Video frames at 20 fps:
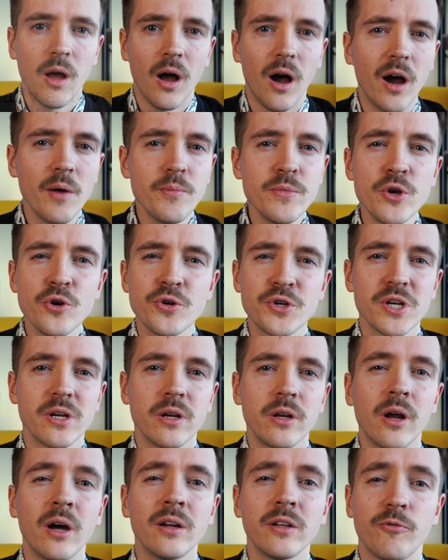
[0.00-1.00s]
I'm usually
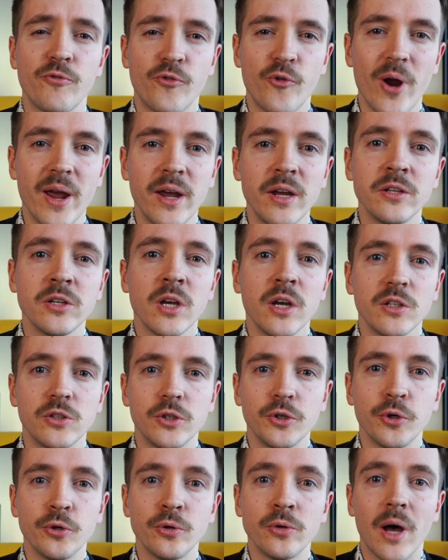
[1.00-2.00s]
not afraid
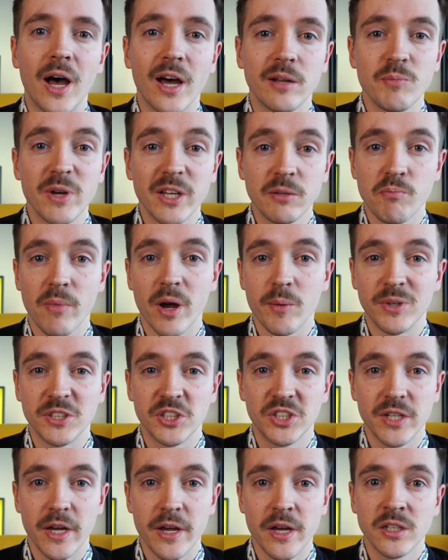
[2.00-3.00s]
to admit my
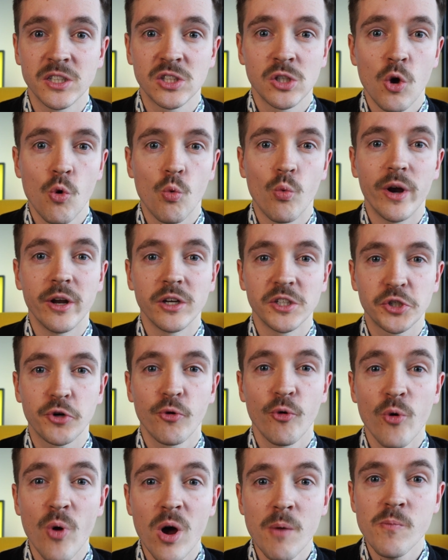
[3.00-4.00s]
mistakes. When I
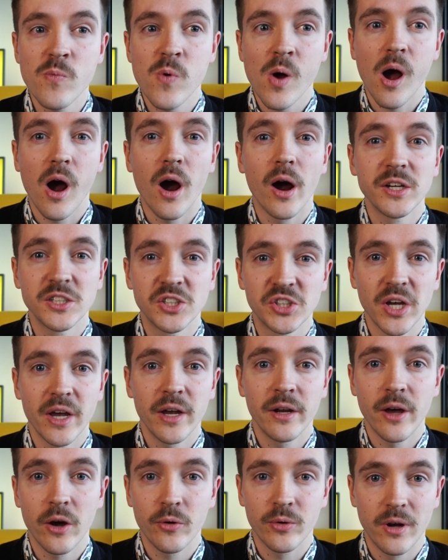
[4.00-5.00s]
screw up, I say
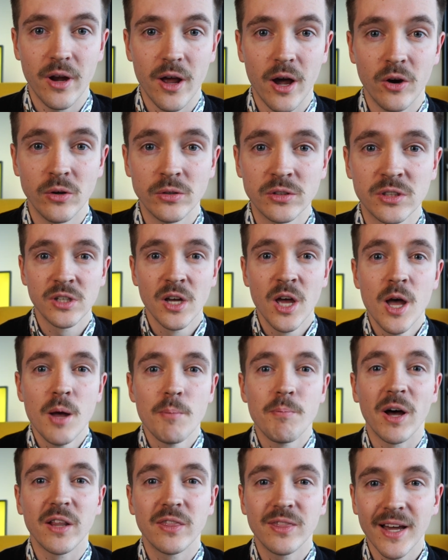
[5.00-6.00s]
it out loud.
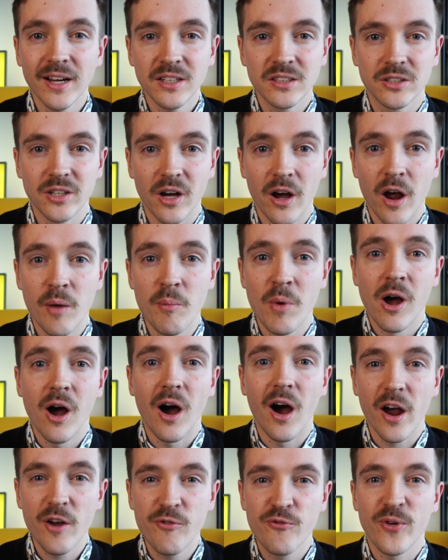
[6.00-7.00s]
But that time
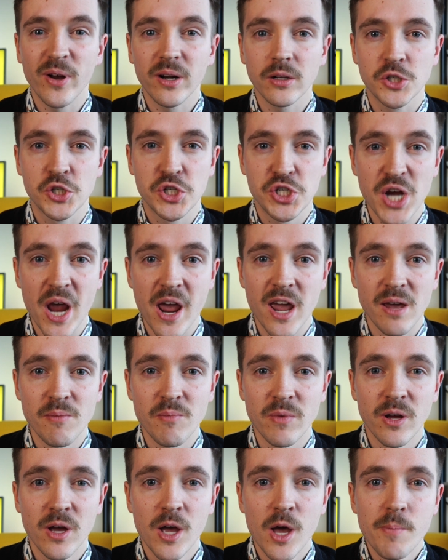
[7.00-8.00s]
I felt shame,
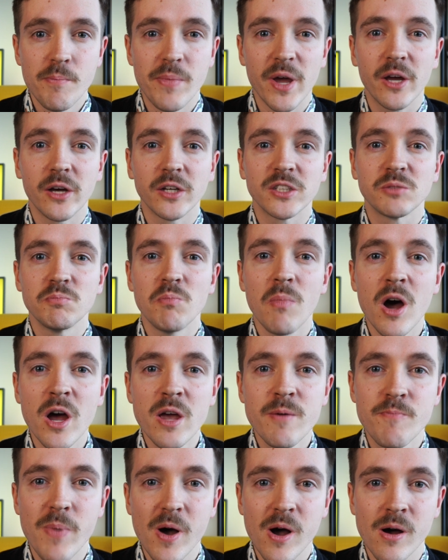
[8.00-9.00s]
because my
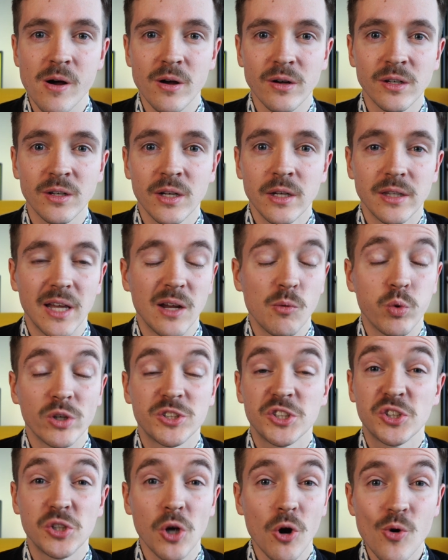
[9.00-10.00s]
bug that was
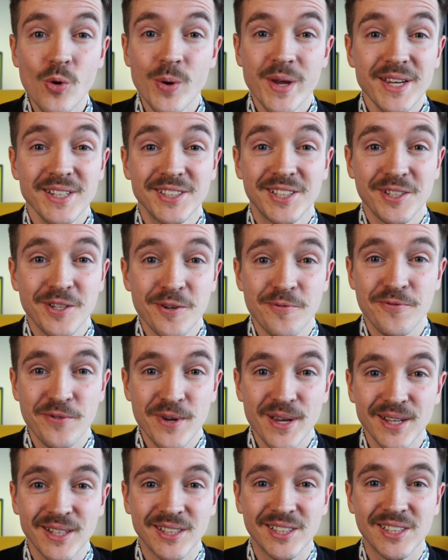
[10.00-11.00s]
so easy to
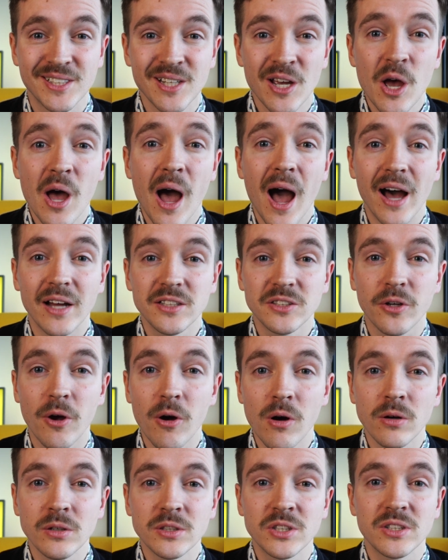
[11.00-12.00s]
fix had
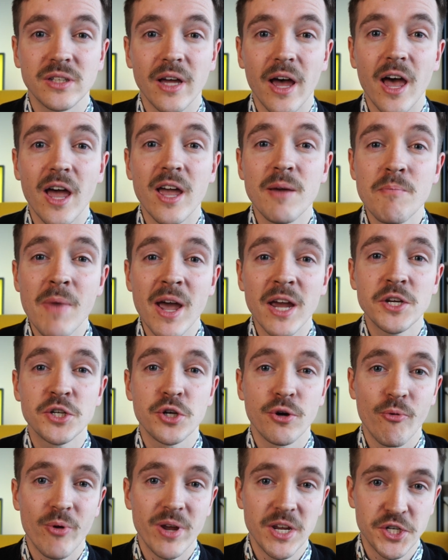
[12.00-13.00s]
caused a
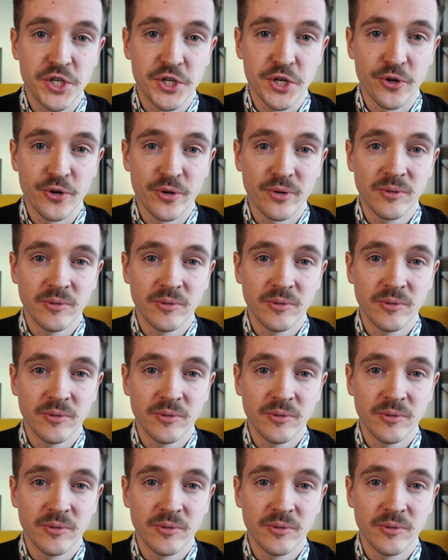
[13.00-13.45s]
major issue.